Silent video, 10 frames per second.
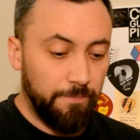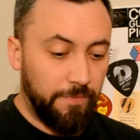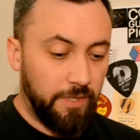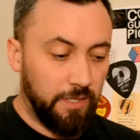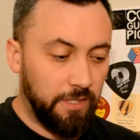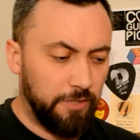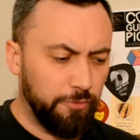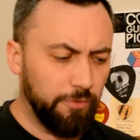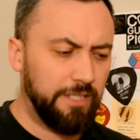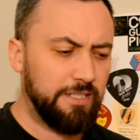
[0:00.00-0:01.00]
I
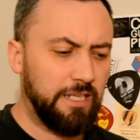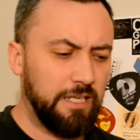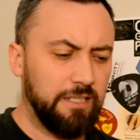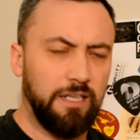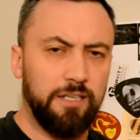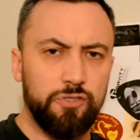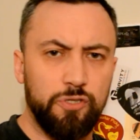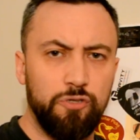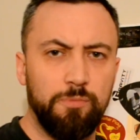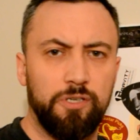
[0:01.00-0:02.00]
don't like to get into that
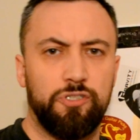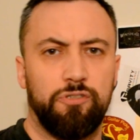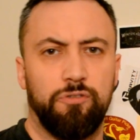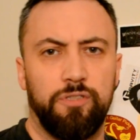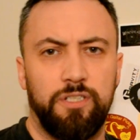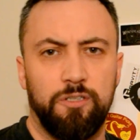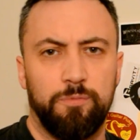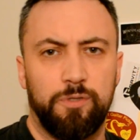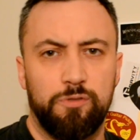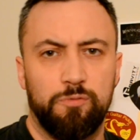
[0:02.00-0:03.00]
too much on here
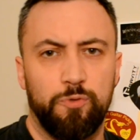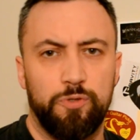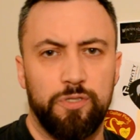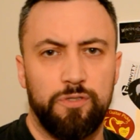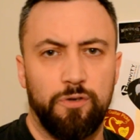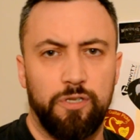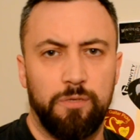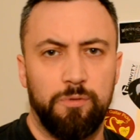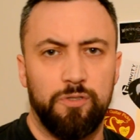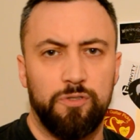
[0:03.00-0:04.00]
because we're mostly talking
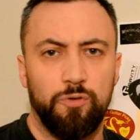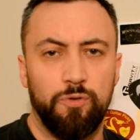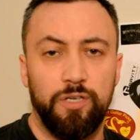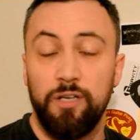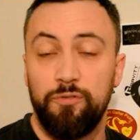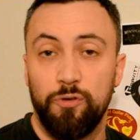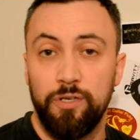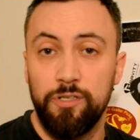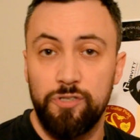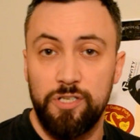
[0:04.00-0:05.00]
about the tone, and if you're
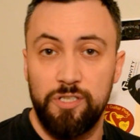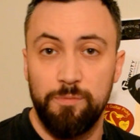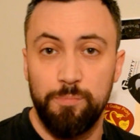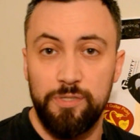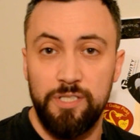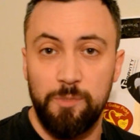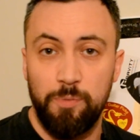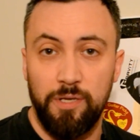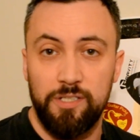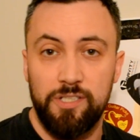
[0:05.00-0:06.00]
interested in boutique
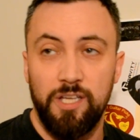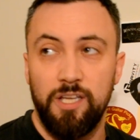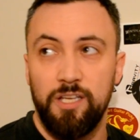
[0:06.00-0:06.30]
picks,